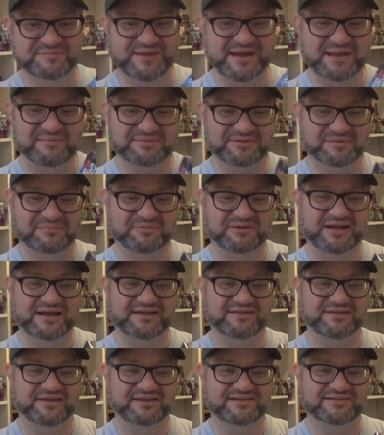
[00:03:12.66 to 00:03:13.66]
be able to
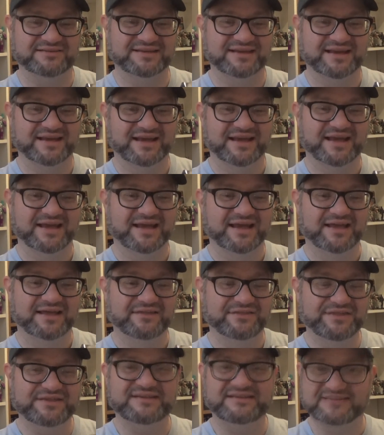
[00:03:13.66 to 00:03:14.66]
play this.
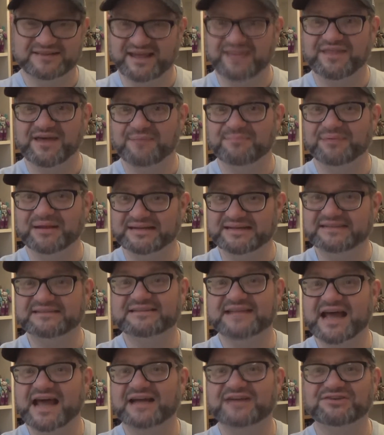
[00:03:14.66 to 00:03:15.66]
This is like that bloody
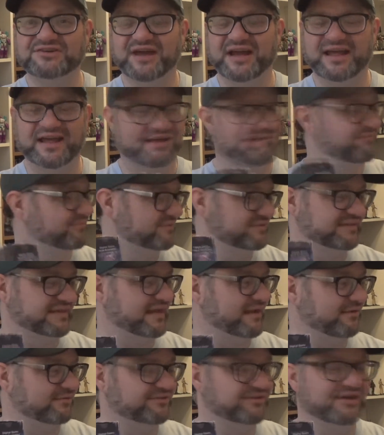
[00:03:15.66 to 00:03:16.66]
Star
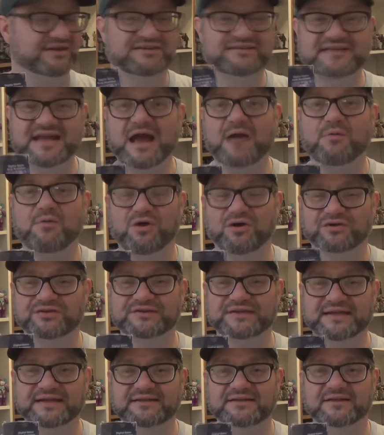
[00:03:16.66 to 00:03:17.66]
Wars
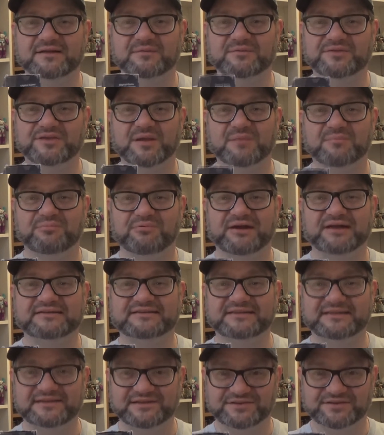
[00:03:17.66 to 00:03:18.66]
thing that
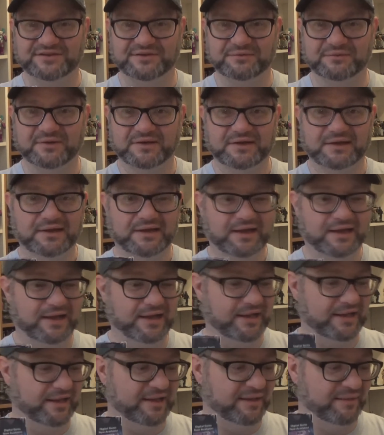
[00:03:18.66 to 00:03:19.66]
Brad's into.
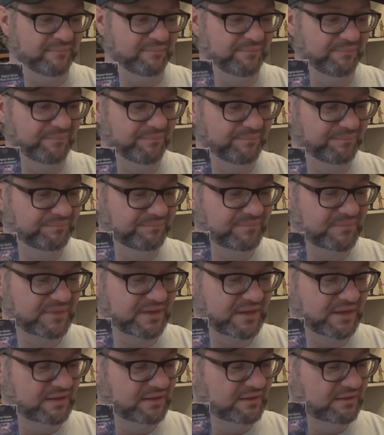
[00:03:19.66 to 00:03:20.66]
Fucking
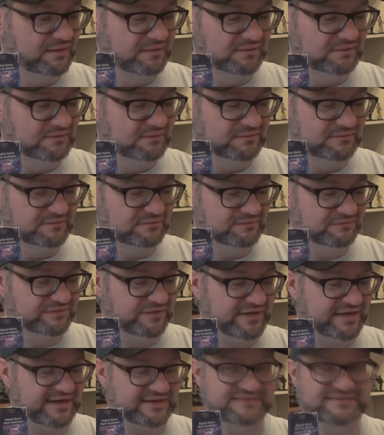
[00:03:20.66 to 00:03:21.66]

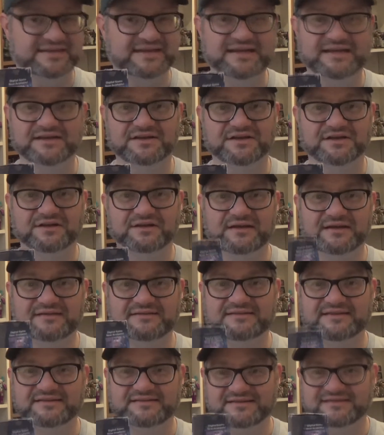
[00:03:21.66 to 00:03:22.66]
Exilion.
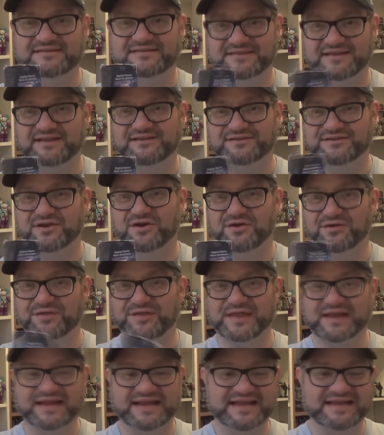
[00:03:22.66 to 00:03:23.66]
This is the sort of
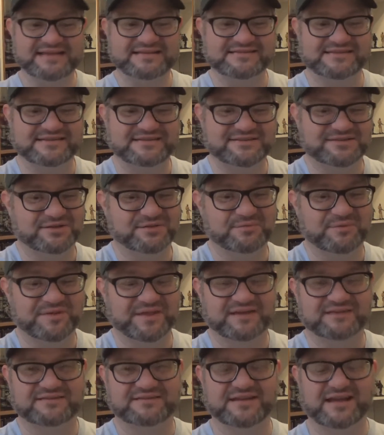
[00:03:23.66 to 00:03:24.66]
thing he's into with
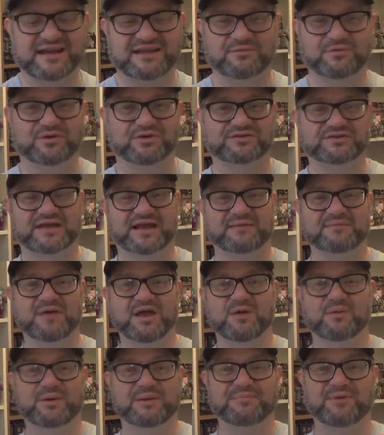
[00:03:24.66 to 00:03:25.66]
that Star Wars game,
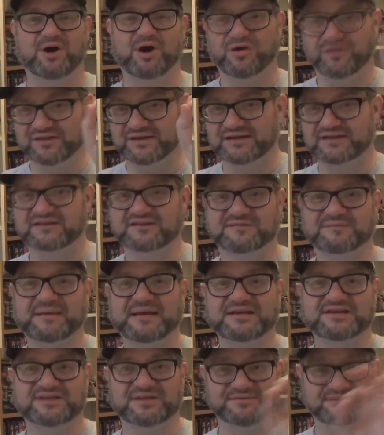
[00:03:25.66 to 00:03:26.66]
where you bought all the little
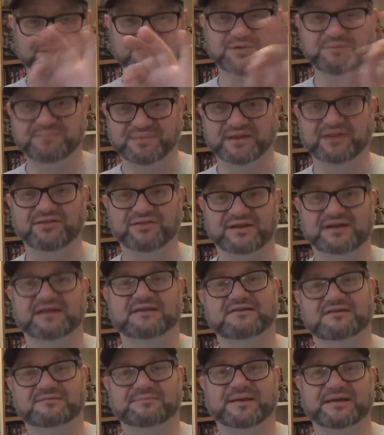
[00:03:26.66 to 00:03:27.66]
spaceships and you build the
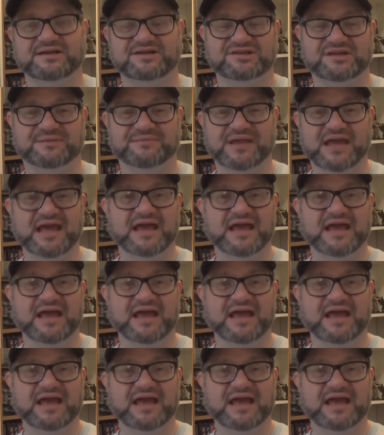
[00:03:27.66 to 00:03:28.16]
little spaceships